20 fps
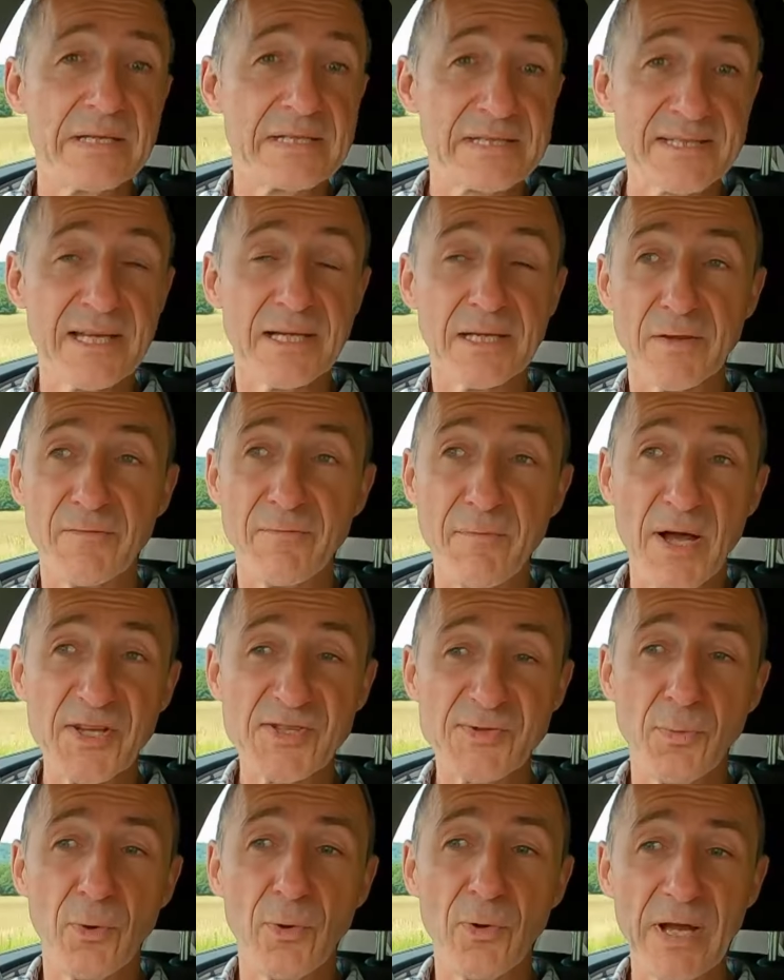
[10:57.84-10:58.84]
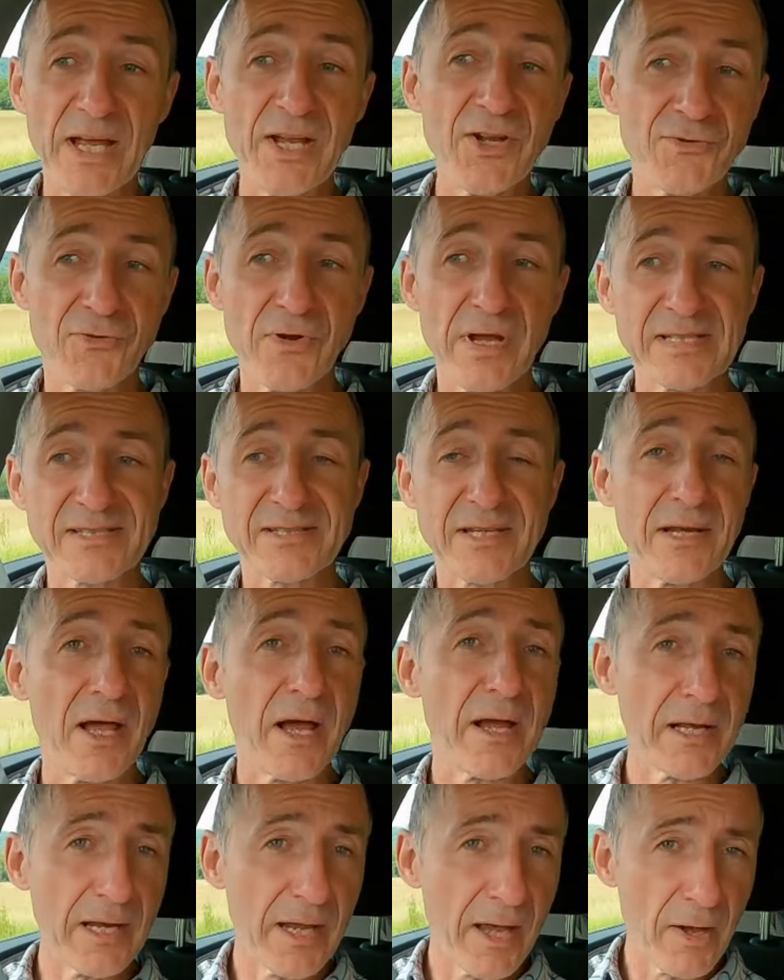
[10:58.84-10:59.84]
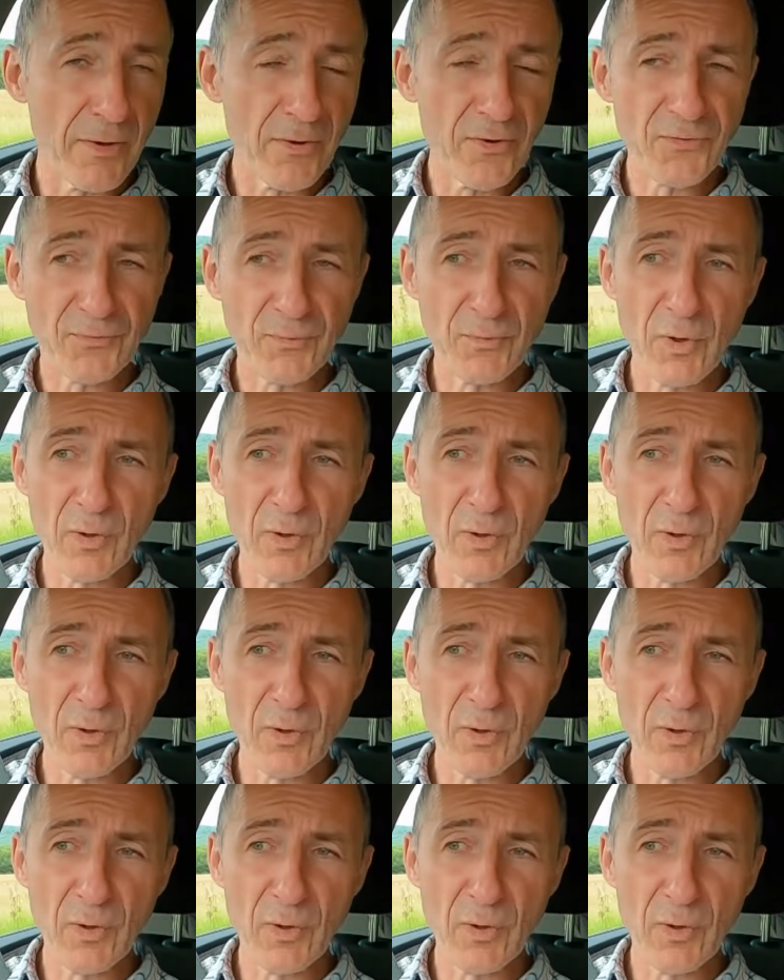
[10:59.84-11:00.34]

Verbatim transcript: Still of much more interest to likely owners